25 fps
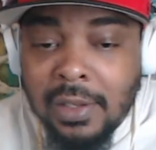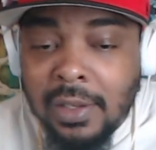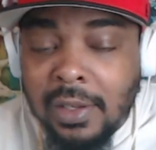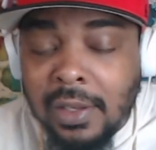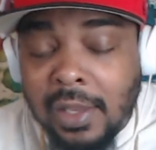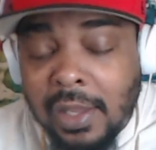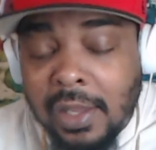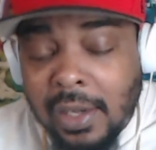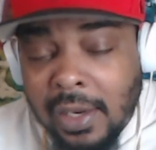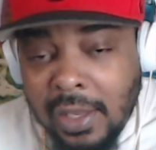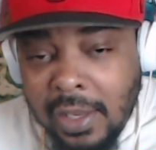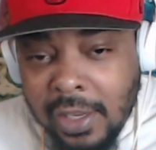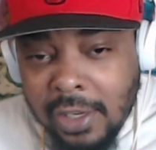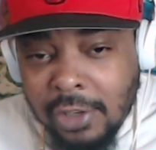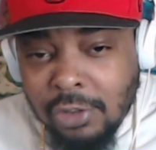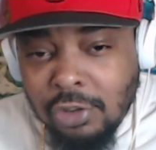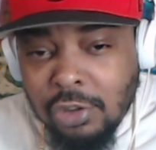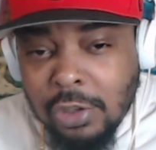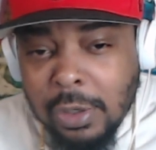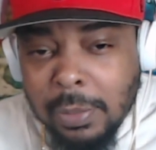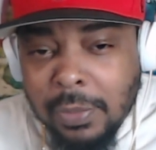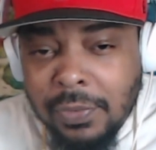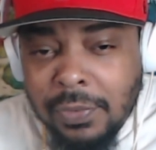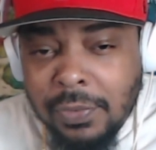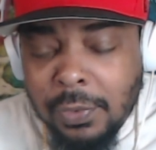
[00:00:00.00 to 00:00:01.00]
Can he get in
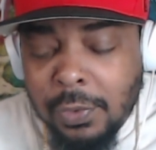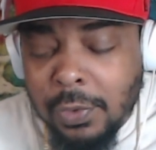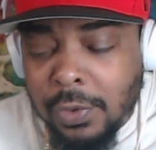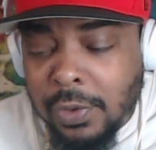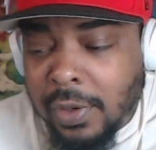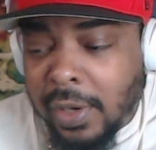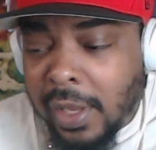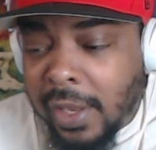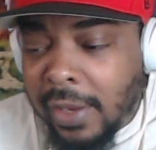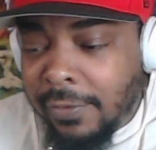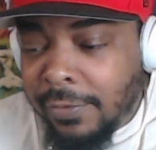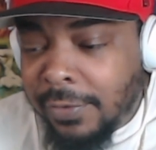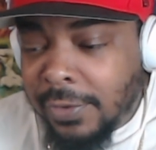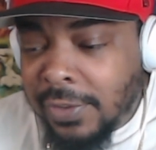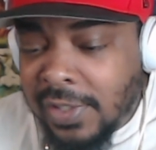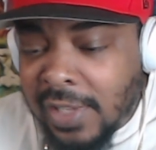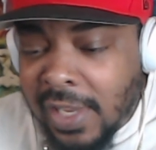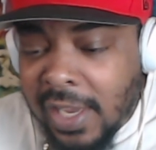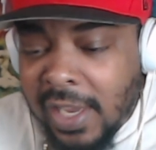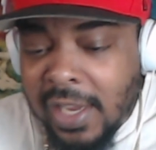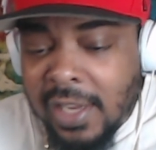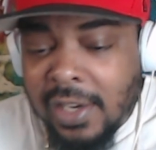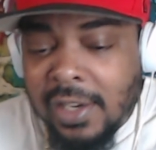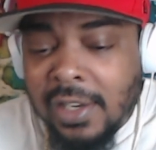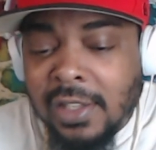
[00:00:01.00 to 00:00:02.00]
trouble for it? Like for
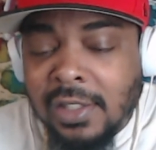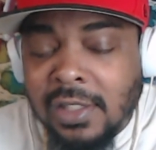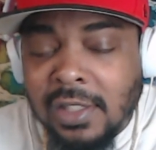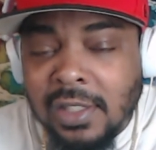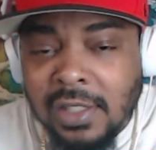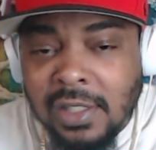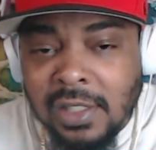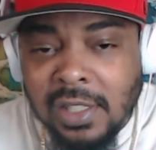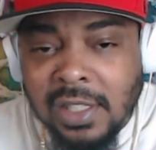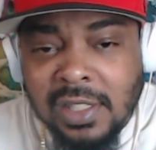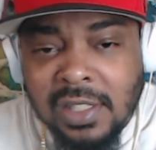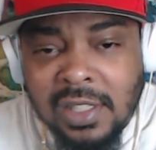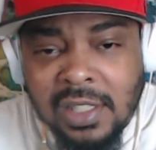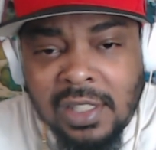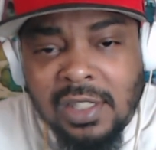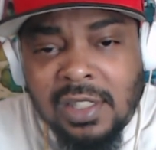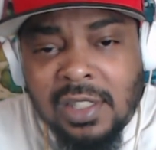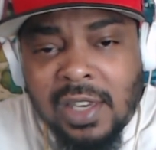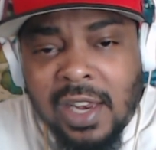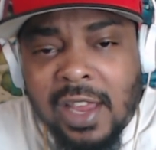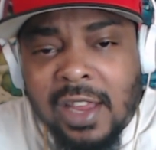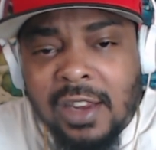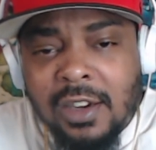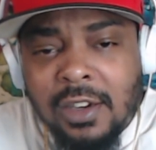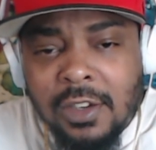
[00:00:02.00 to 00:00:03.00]
saying this? Is it
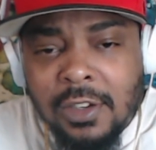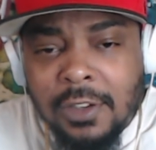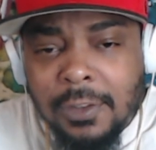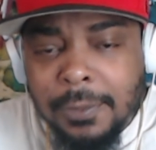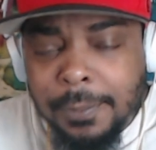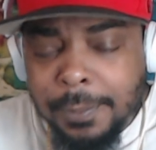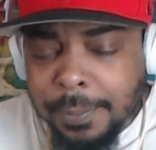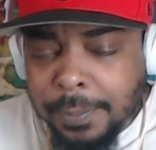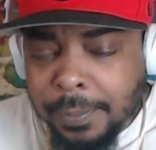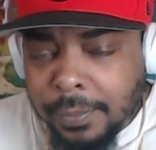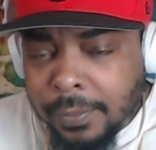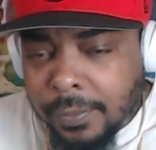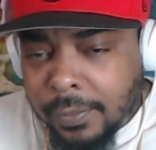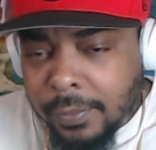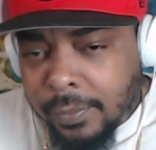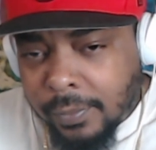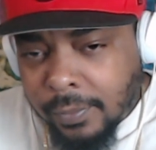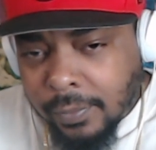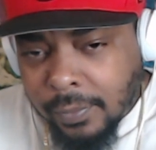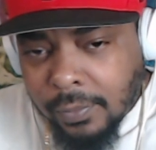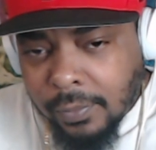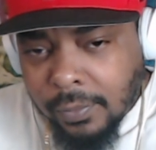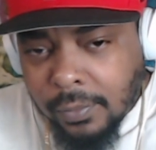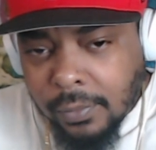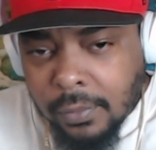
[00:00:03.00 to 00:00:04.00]
slander?
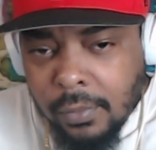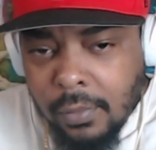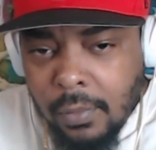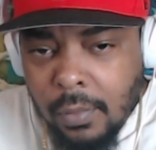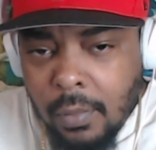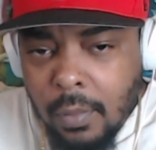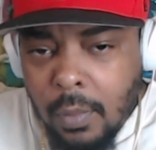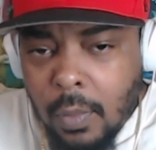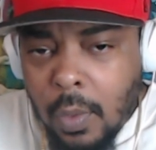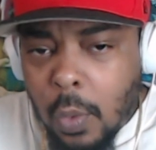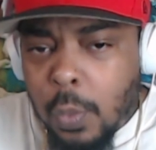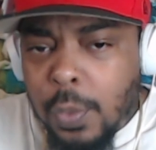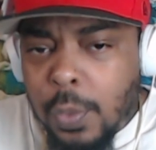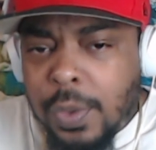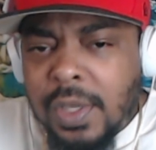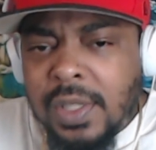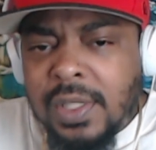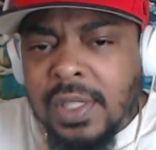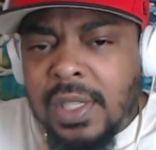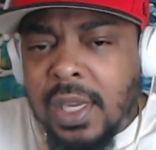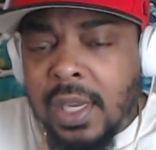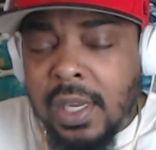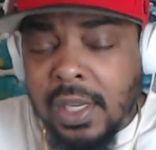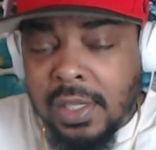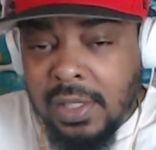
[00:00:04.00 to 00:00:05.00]
What he
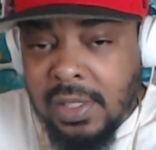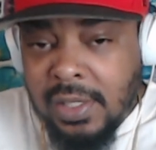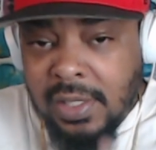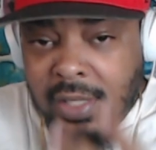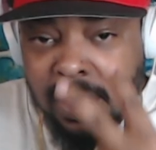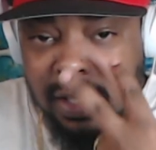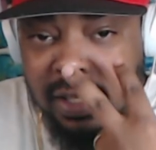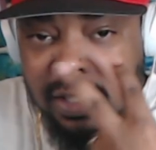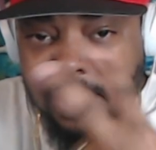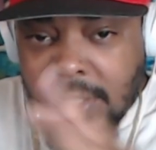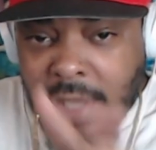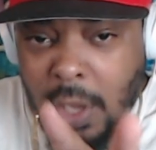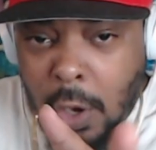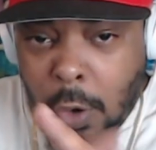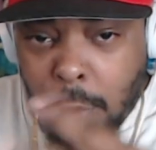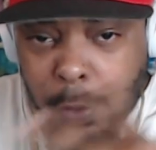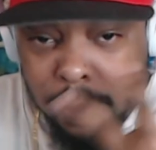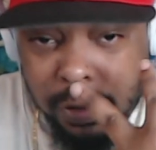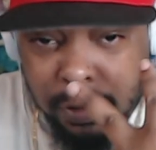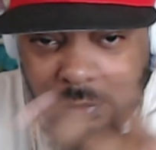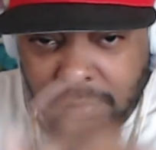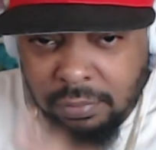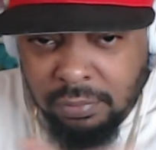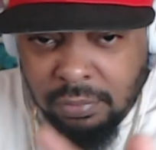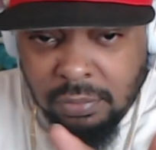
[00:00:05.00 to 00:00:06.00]
said? Because he said he saw it
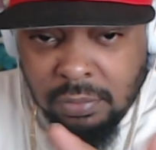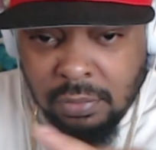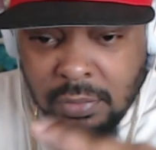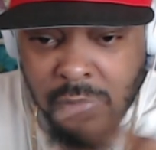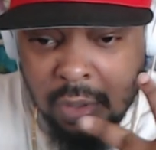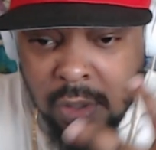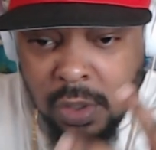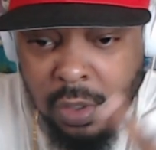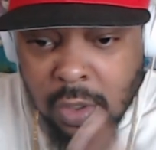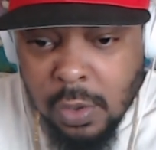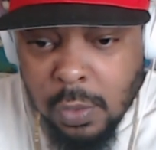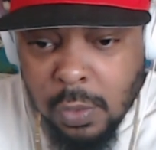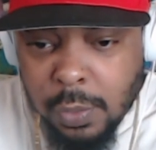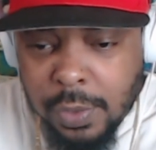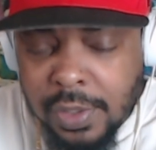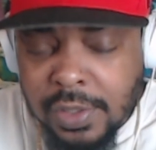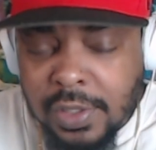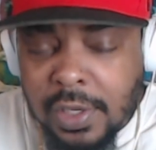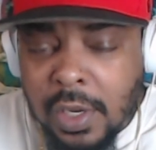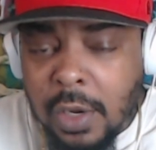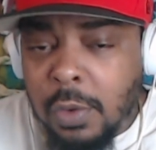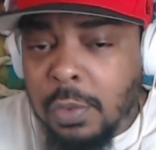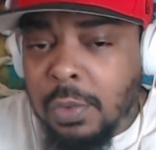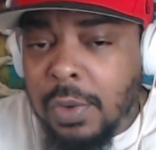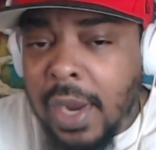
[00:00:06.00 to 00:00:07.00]
with his
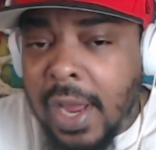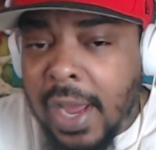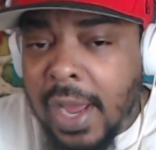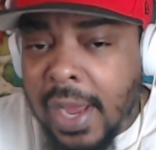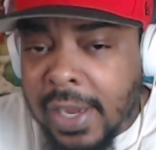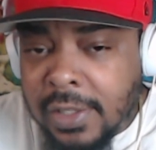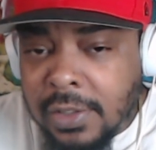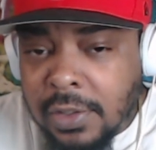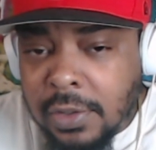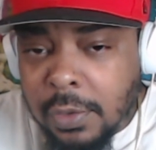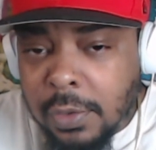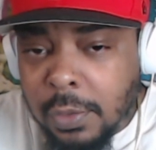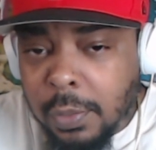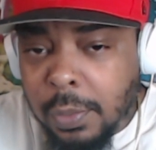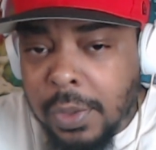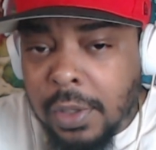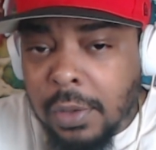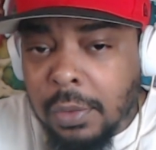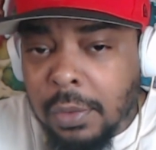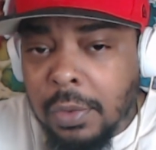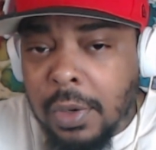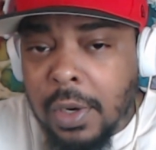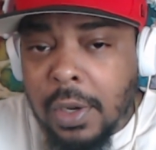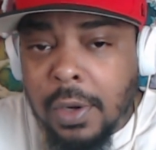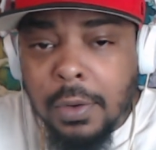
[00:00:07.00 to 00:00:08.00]
own eyes, so we
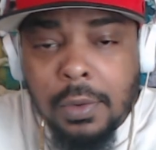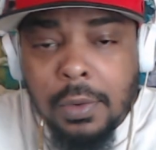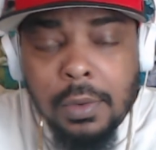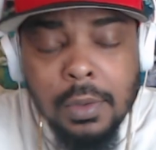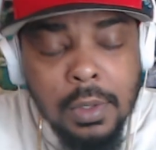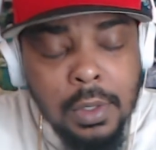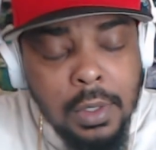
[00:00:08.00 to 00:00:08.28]
don't know.